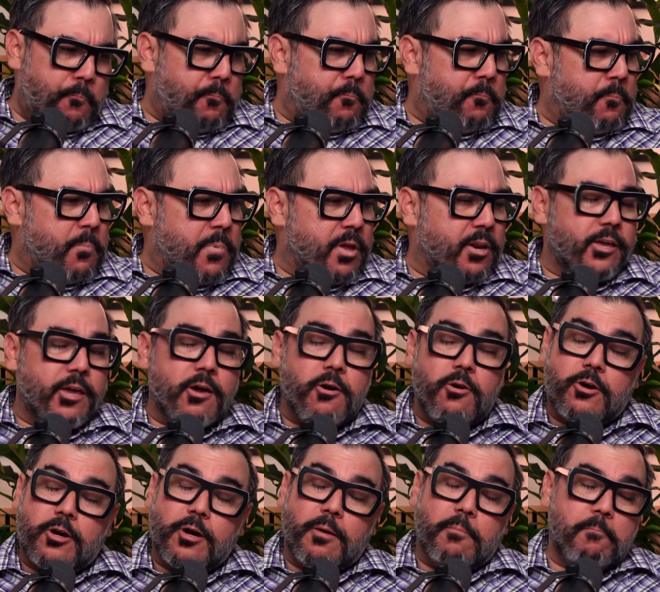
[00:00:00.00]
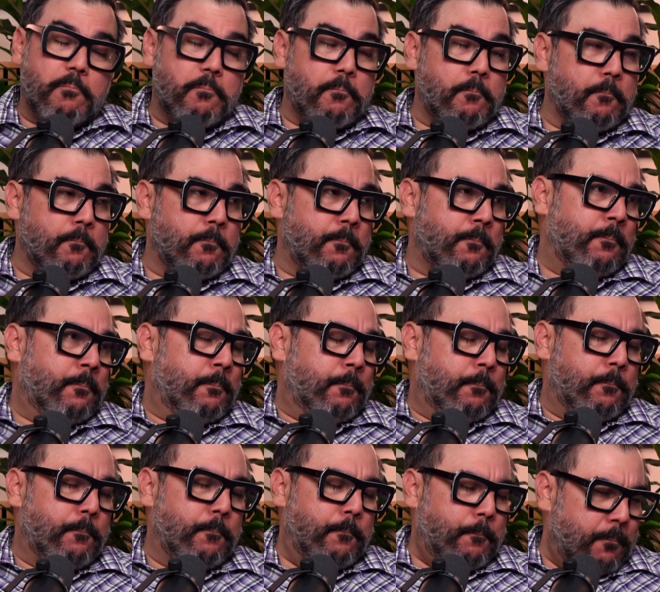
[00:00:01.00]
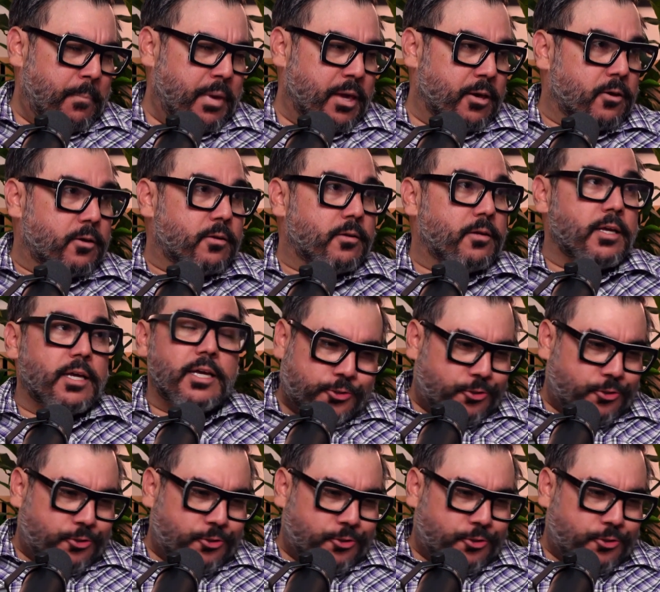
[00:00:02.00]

mediocre meal